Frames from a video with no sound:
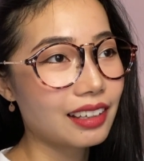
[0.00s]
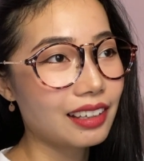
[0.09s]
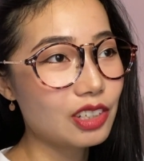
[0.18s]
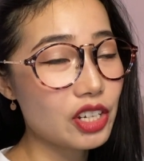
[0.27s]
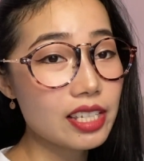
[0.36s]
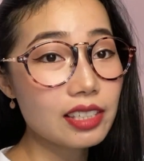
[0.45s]

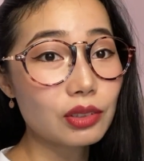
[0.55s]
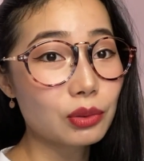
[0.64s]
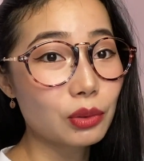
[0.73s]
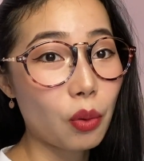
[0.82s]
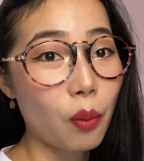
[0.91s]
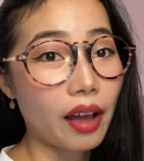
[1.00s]
you just need to
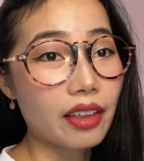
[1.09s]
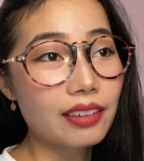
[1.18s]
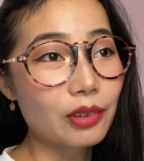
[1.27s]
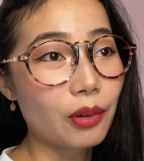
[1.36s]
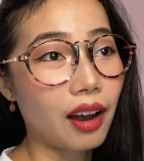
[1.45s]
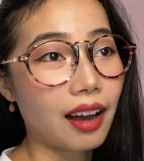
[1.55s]
know what
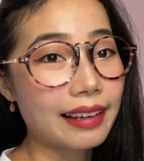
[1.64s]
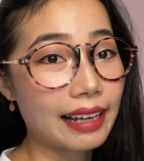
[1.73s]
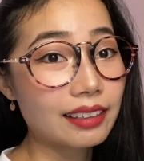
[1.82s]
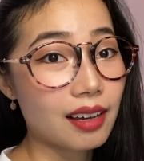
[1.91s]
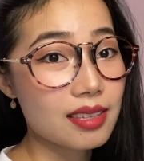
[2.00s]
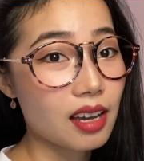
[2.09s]
you are
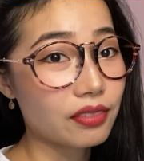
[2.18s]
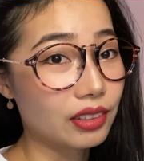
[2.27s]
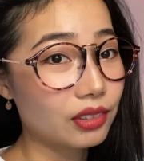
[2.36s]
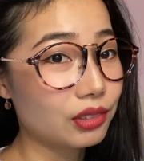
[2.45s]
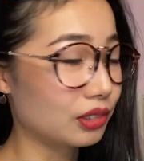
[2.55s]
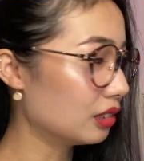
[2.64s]
getting yourself
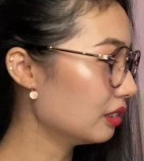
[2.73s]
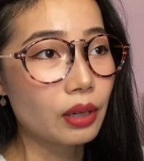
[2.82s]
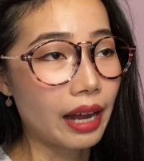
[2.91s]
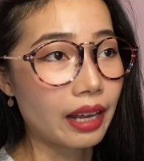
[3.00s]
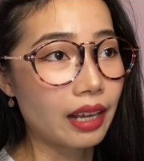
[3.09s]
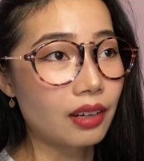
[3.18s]
into.
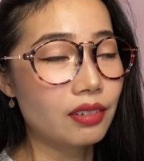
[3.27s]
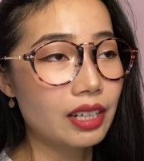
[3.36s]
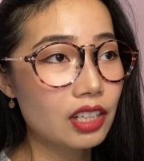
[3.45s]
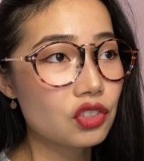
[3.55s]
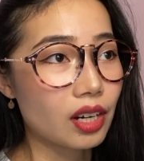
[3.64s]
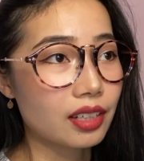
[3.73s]
I
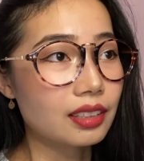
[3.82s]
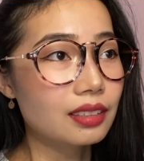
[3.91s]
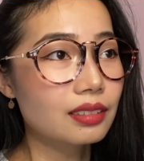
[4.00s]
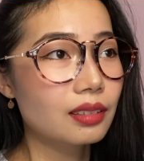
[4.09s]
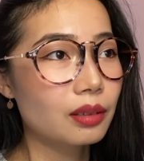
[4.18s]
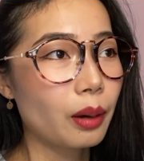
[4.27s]
really struggled
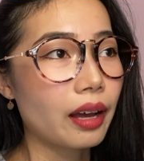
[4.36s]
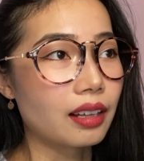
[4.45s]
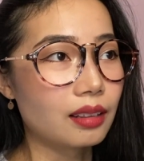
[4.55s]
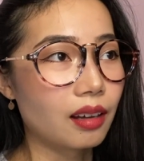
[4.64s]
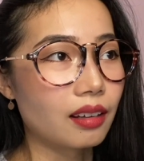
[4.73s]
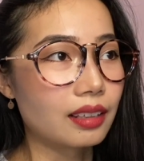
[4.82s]
quite a
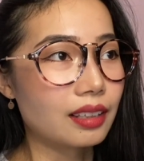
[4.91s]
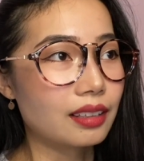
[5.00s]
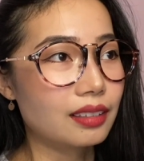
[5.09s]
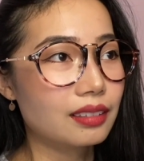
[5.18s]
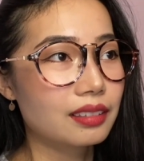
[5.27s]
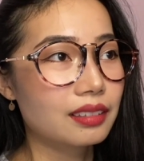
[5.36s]
lot
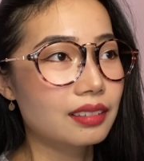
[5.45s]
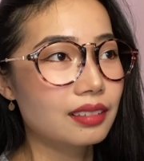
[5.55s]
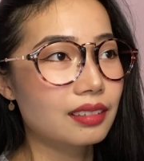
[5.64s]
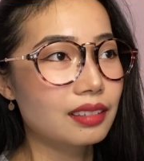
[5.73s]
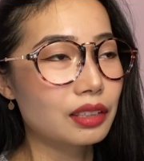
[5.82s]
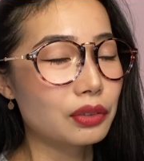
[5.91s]
in
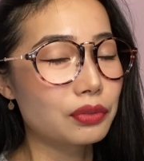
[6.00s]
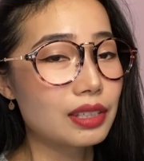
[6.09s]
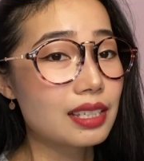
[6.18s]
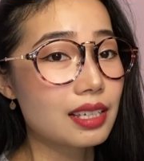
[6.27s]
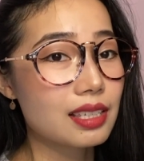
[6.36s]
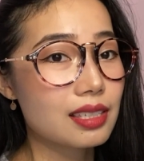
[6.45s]
the
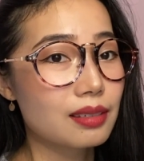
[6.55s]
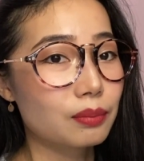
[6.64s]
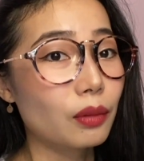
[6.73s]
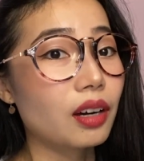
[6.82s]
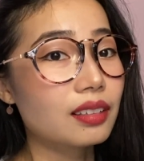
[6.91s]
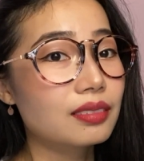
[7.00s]
physics
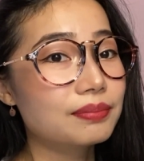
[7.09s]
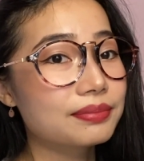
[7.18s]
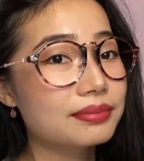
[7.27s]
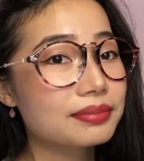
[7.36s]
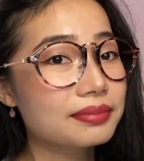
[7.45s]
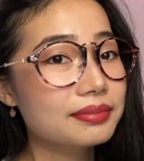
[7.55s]
mod,
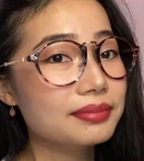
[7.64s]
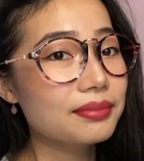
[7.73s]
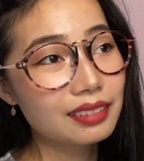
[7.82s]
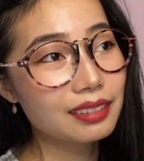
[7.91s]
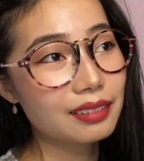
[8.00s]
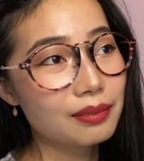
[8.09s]

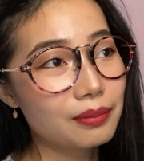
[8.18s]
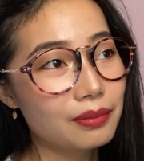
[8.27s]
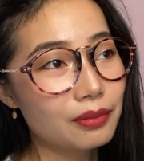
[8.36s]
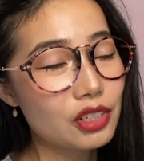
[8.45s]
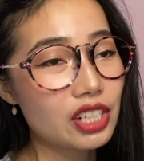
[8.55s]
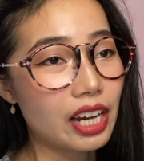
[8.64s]

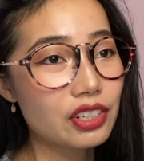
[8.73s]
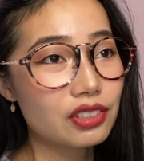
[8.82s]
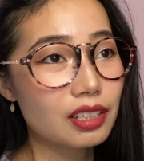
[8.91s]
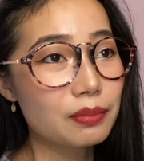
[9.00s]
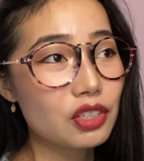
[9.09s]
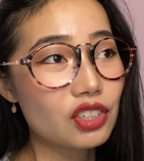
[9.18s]
which I
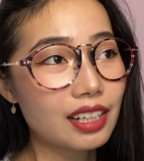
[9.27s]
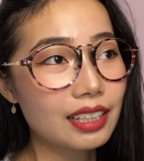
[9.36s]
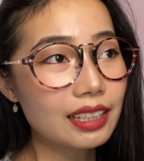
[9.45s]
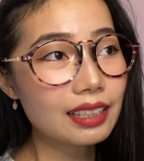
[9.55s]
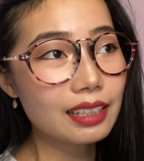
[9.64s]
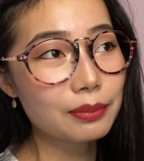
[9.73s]
shouldn't be
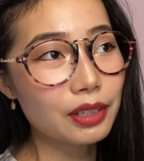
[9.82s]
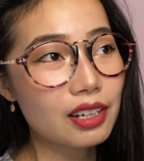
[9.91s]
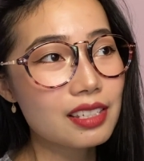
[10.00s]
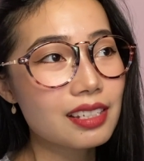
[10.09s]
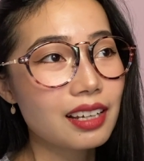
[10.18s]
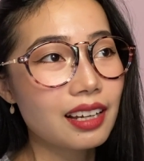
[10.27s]
struggling lah,
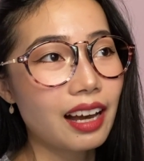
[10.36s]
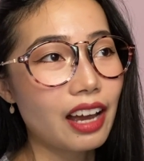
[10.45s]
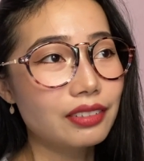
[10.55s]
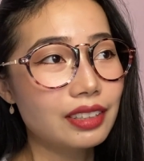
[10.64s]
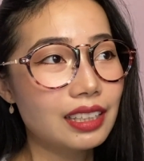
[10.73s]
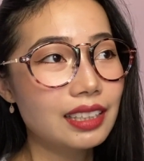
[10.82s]
because I've
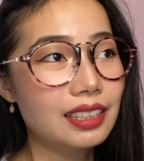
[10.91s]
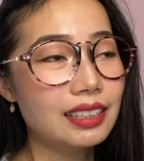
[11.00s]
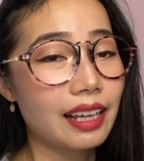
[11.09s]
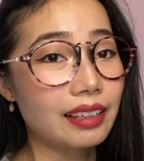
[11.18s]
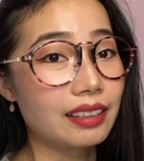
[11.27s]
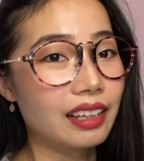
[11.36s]
already learned
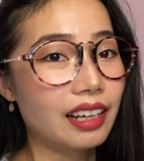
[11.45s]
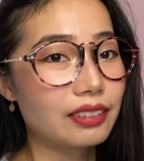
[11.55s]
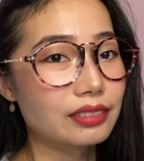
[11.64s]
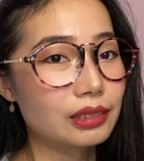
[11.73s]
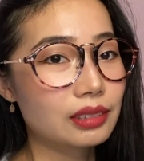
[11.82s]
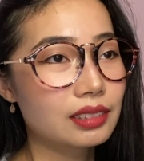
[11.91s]
that in
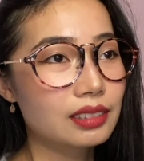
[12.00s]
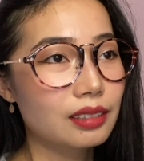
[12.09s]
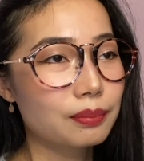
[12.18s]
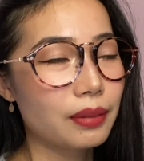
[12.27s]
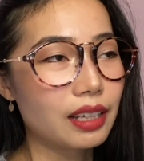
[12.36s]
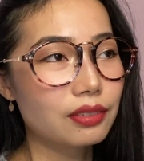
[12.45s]
A-levels.
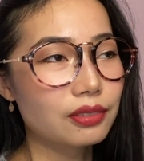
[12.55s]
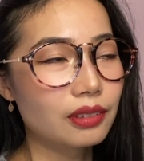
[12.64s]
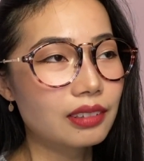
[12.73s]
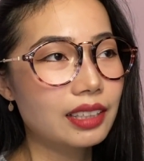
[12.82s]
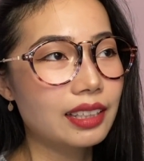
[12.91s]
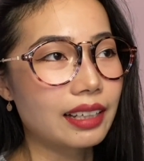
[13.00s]
But if
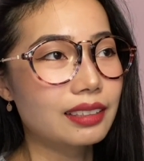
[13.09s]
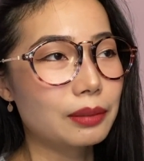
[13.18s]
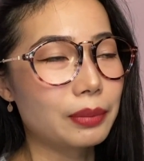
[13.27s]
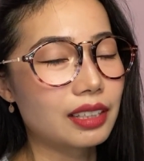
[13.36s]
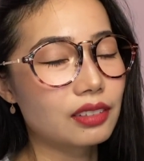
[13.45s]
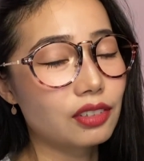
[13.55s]
only I did
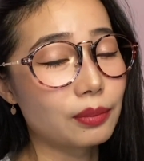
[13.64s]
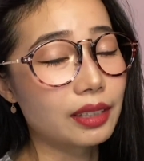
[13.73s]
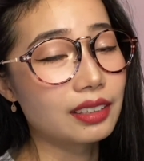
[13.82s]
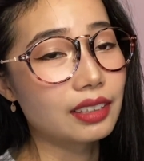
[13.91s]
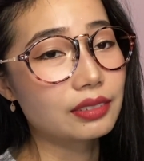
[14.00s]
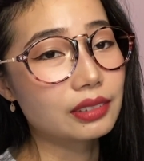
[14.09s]
better for my
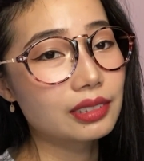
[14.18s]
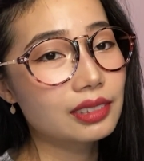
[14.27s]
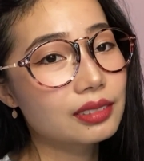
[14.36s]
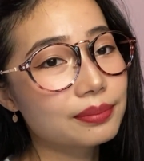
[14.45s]
A-levels.